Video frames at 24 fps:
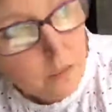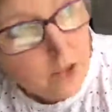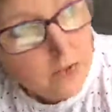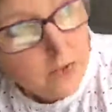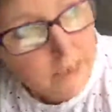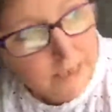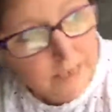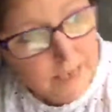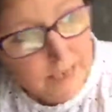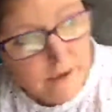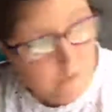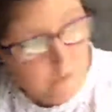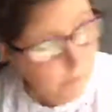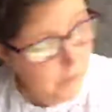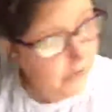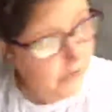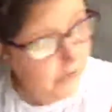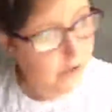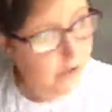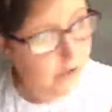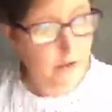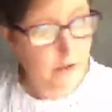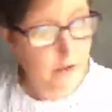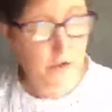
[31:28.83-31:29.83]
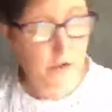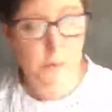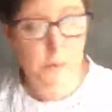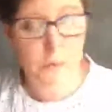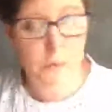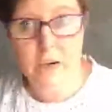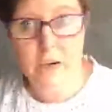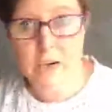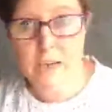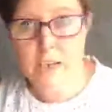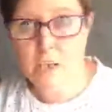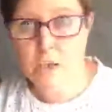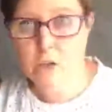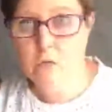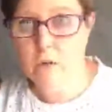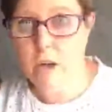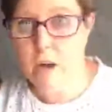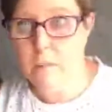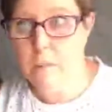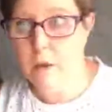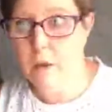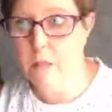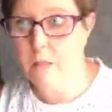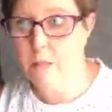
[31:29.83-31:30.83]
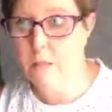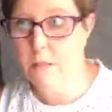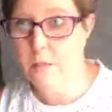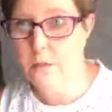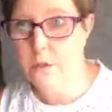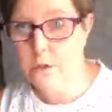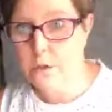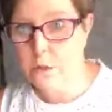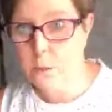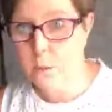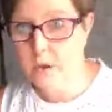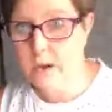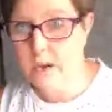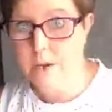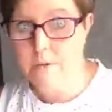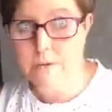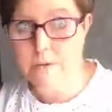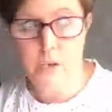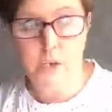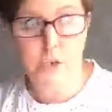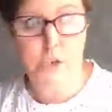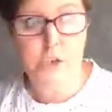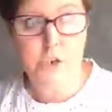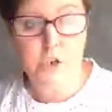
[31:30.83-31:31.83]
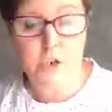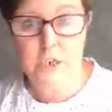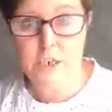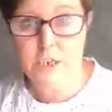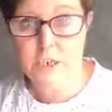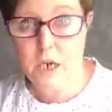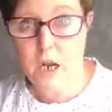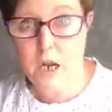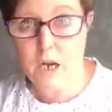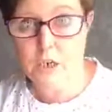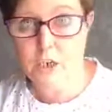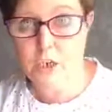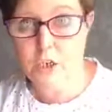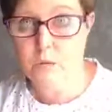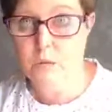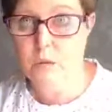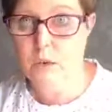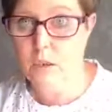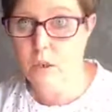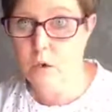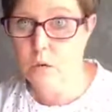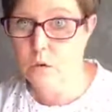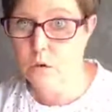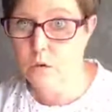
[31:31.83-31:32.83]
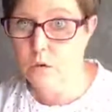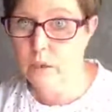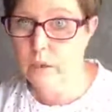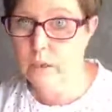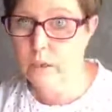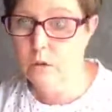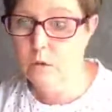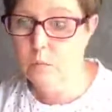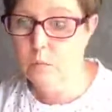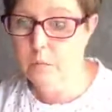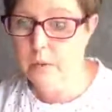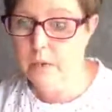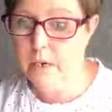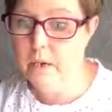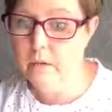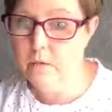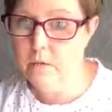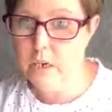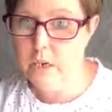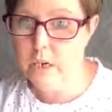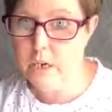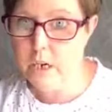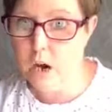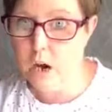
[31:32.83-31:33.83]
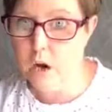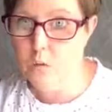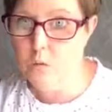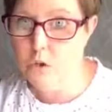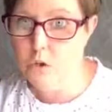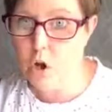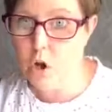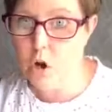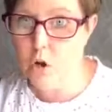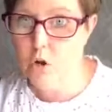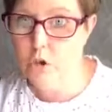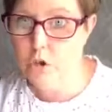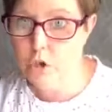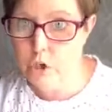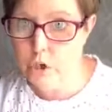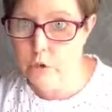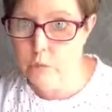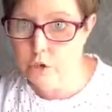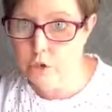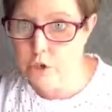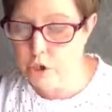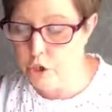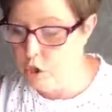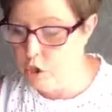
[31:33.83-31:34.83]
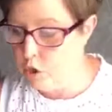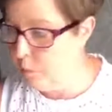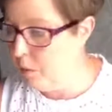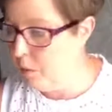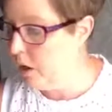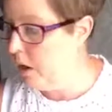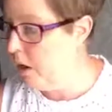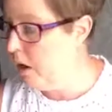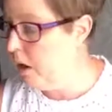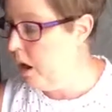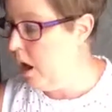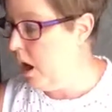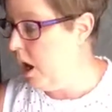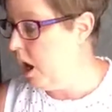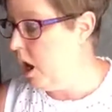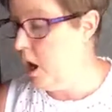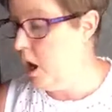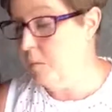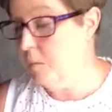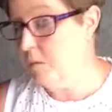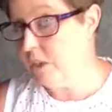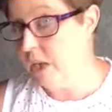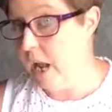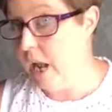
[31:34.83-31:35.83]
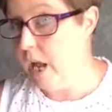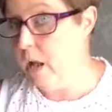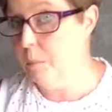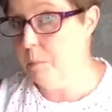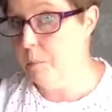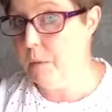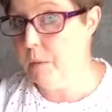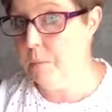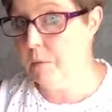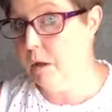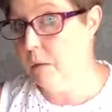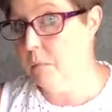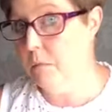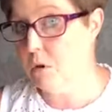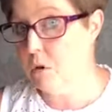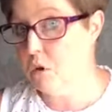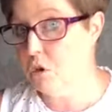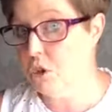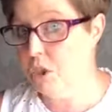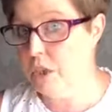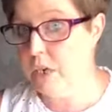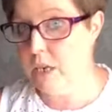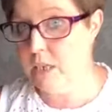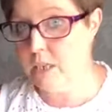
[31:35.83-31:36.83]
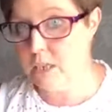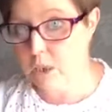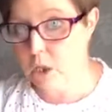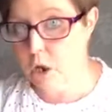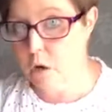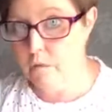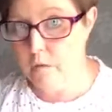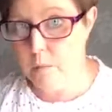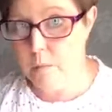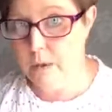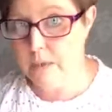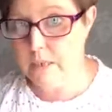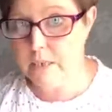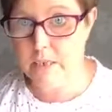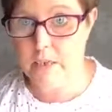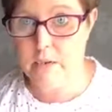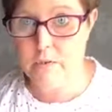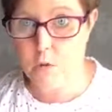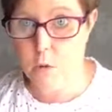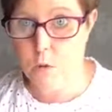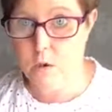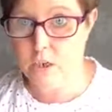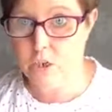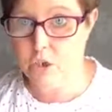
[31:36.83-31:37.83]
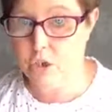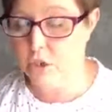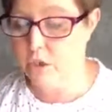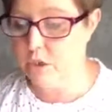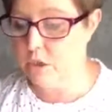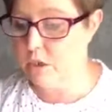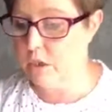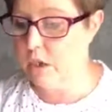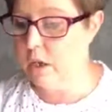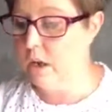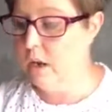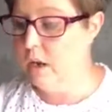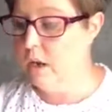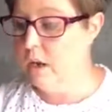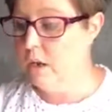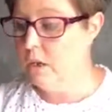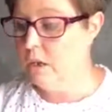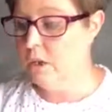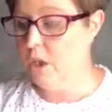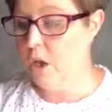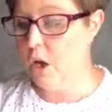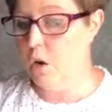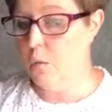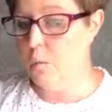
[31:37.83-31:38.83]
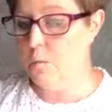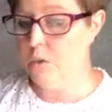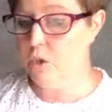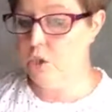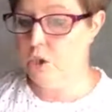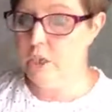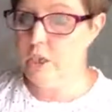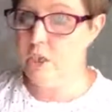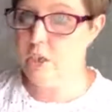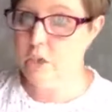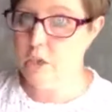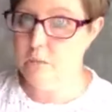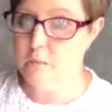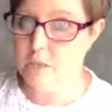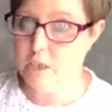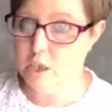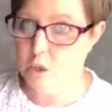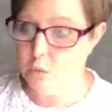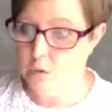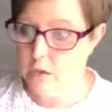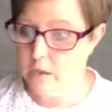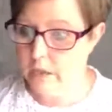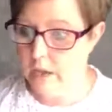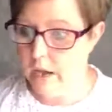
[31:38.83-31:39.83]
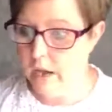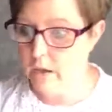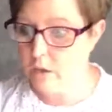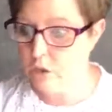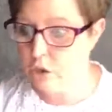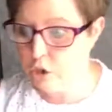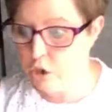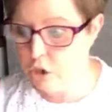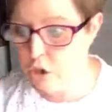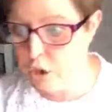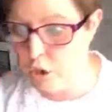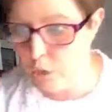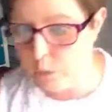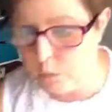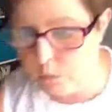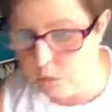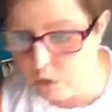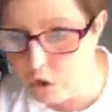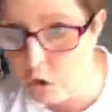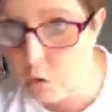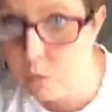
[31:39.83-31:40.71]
that Sarah made an announcement on Instagram the other week that she's going to start doing a load of little mini videos on YouTube um, to help people out because she gets a lot of repetitive questions. So she's going to be doing that soon.